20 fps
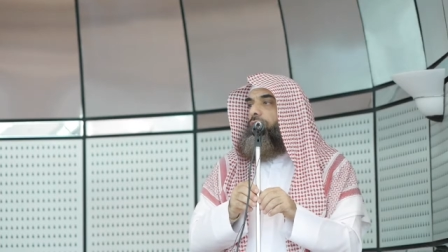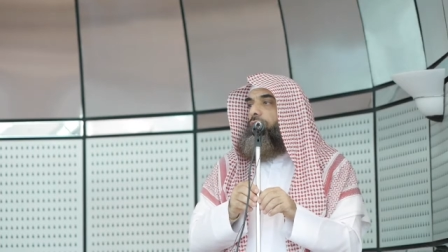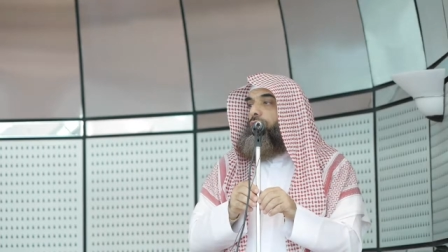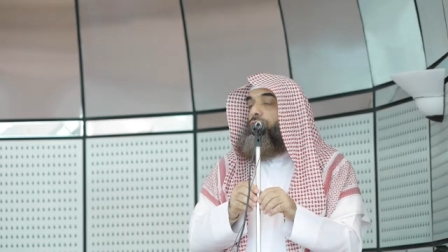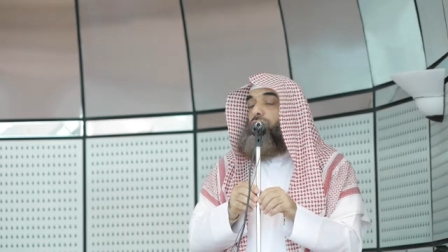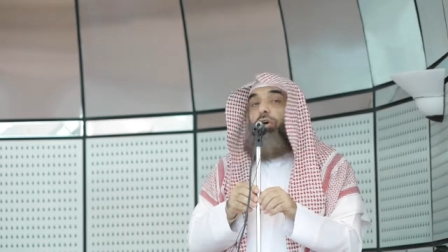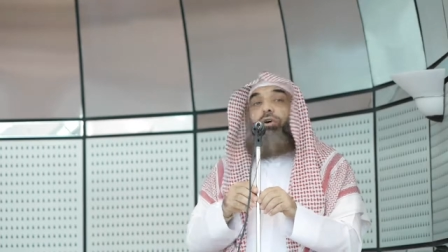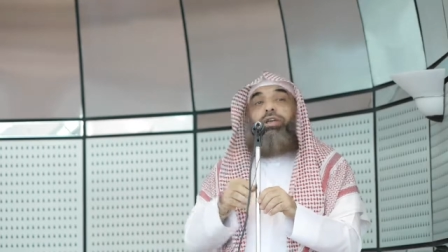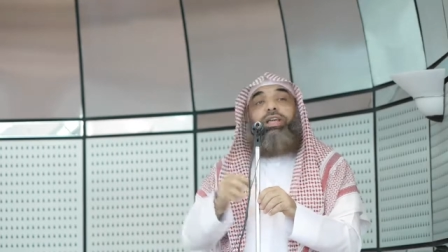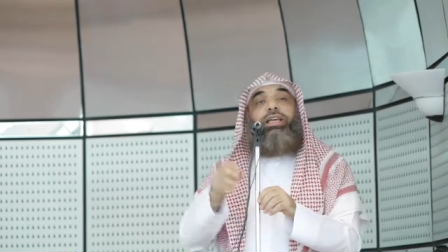
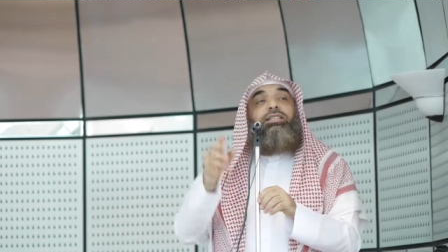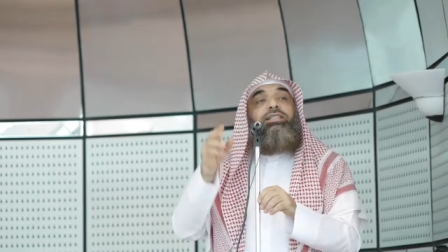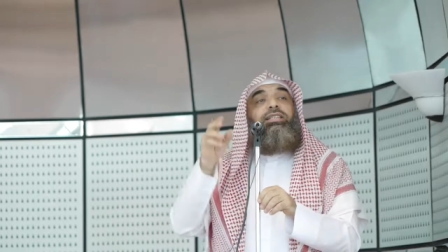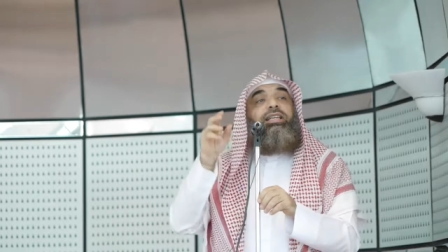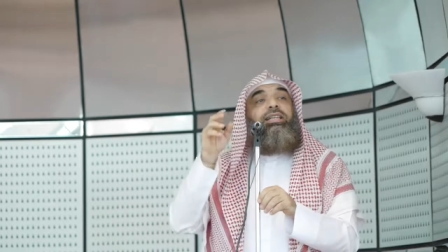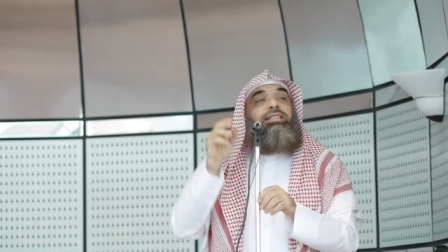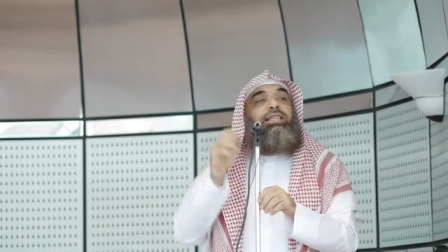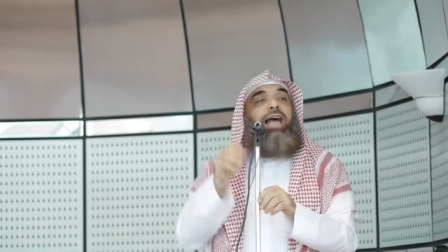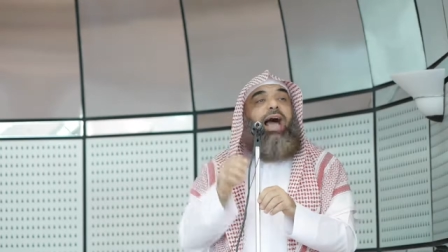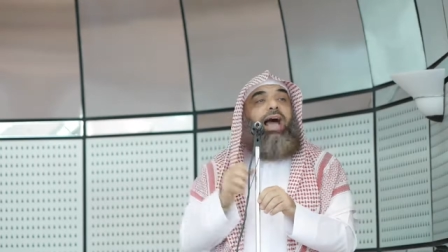So he's
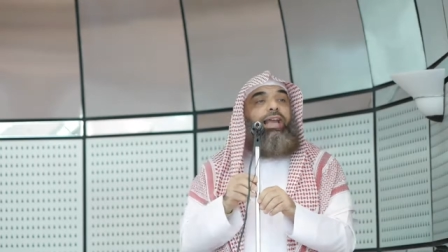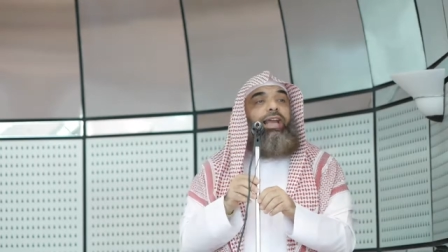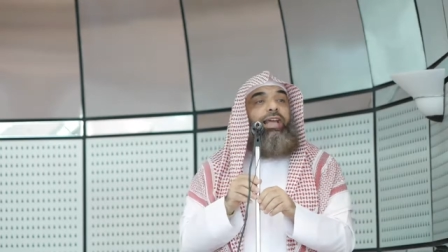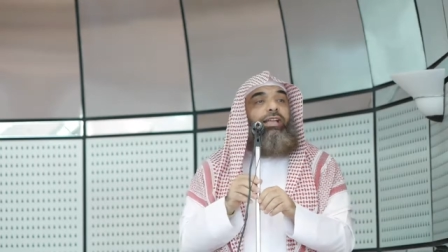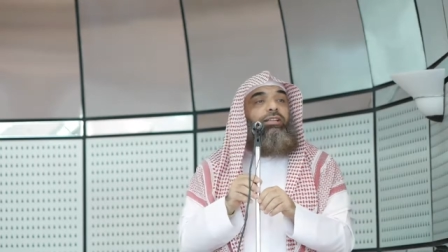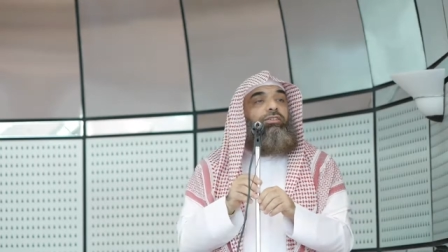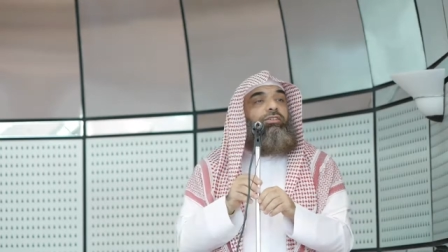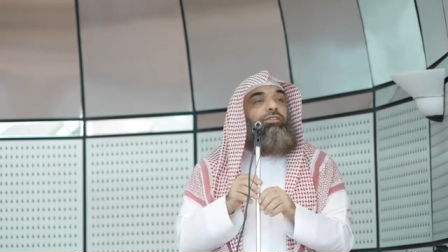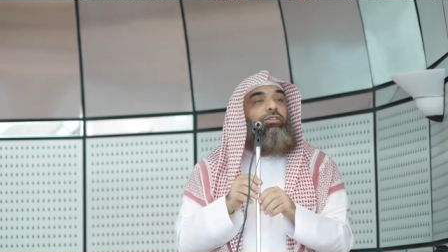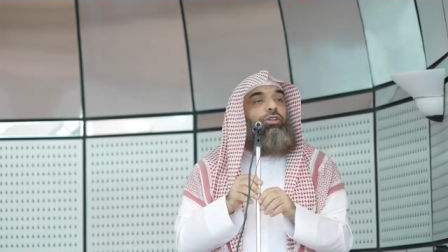
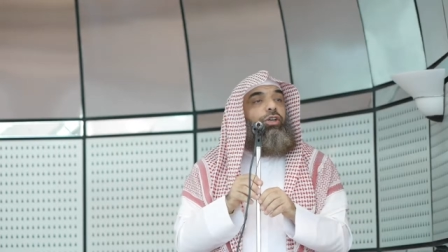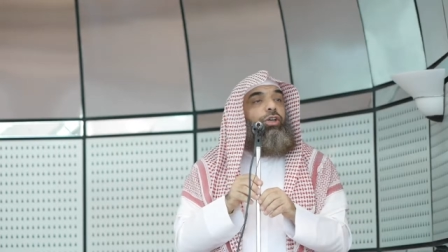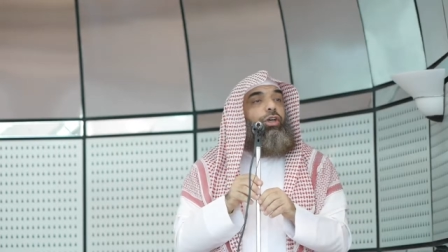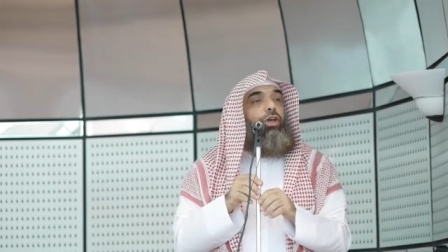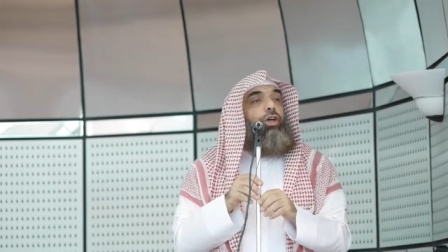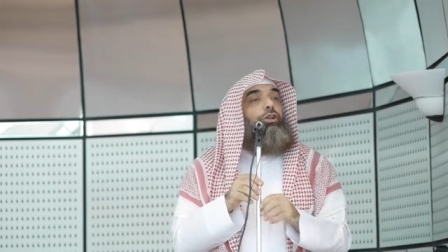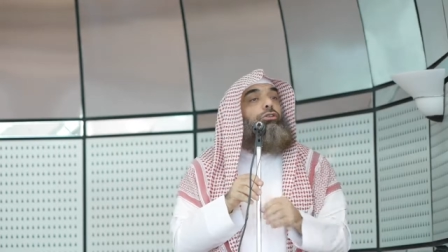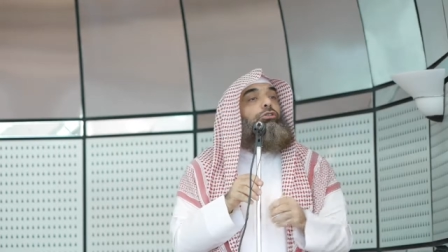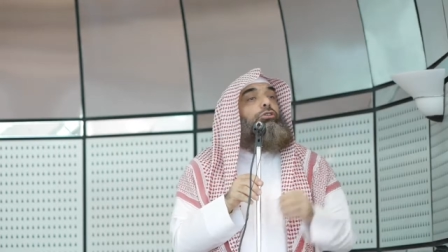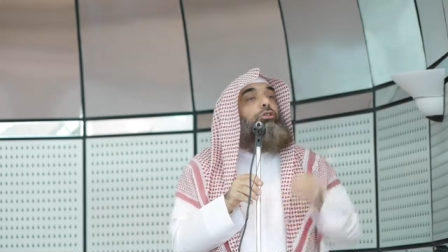decided
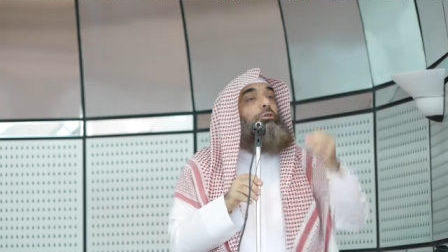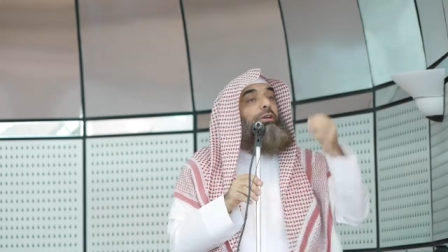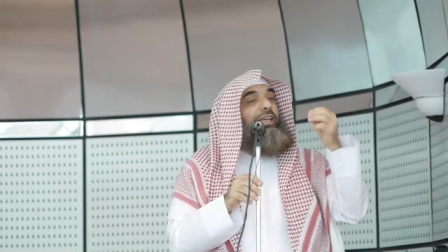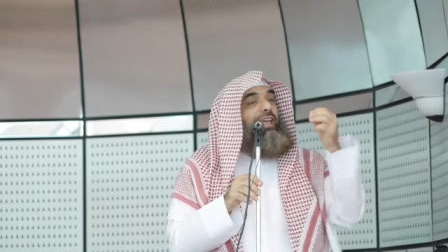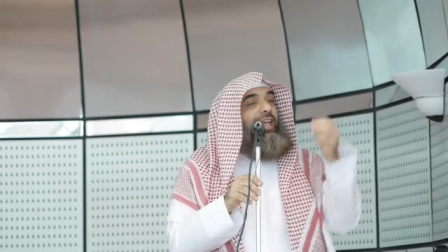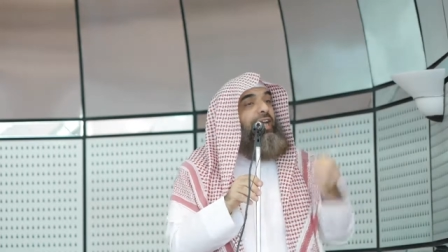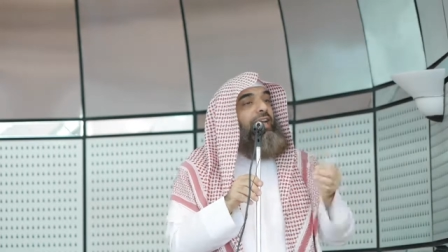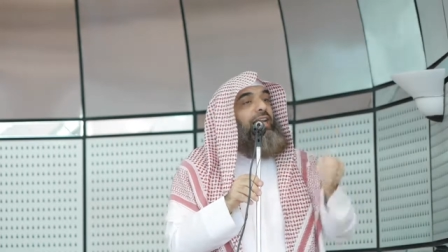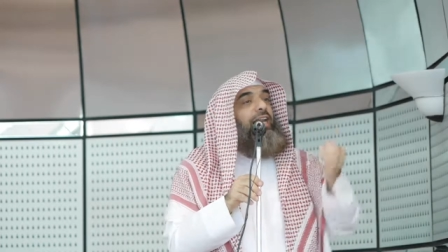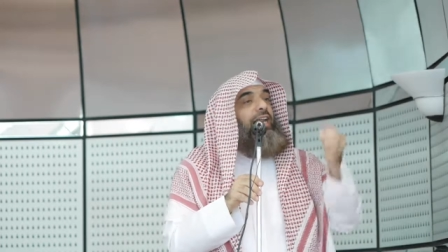to
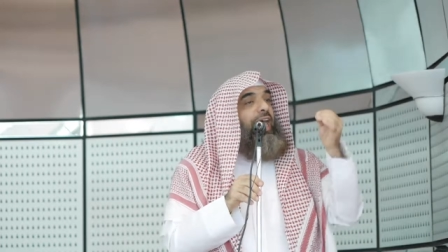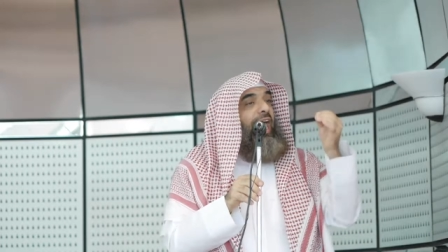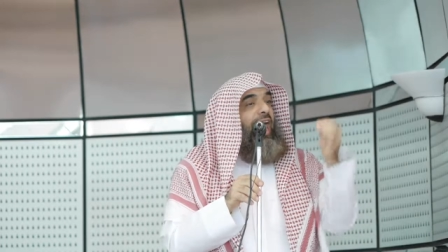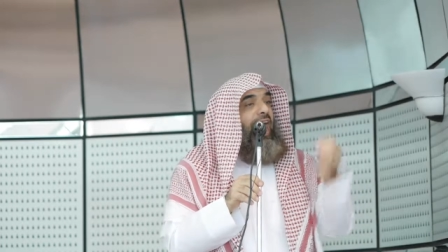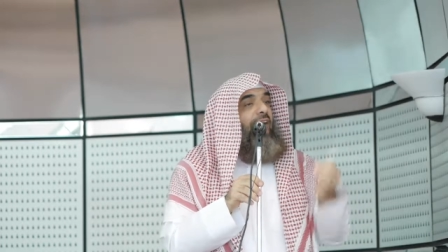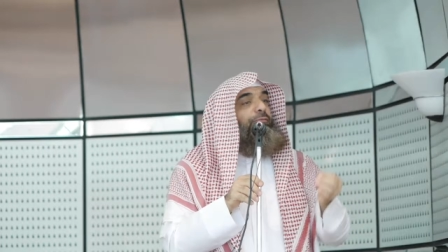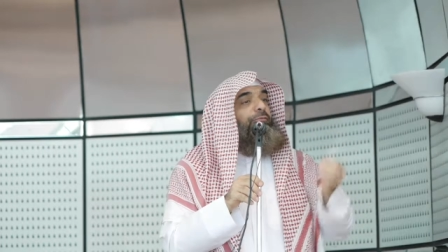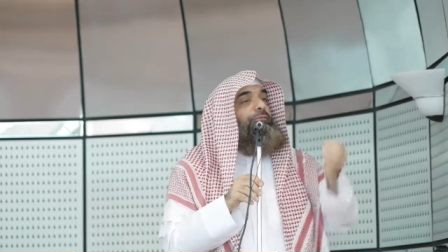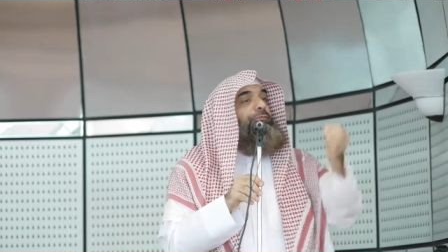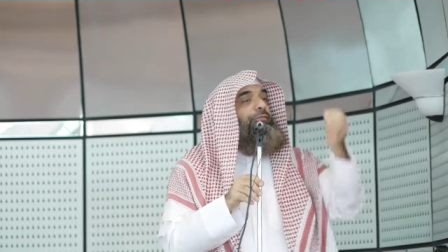kill
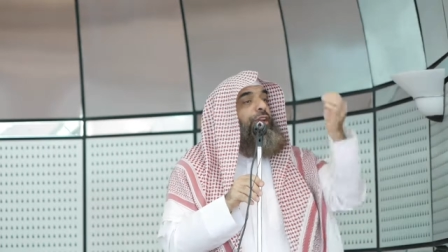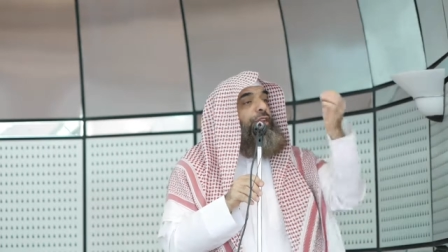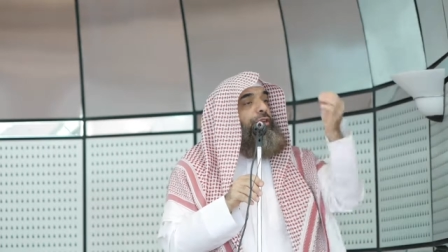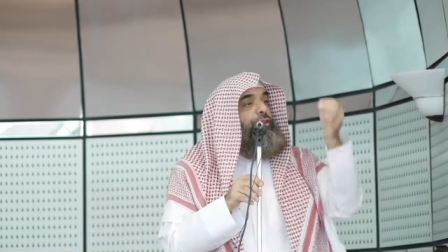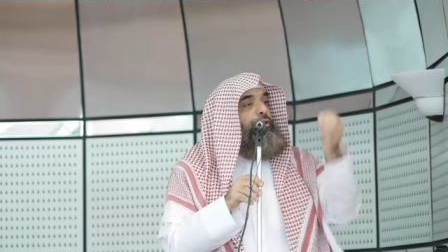every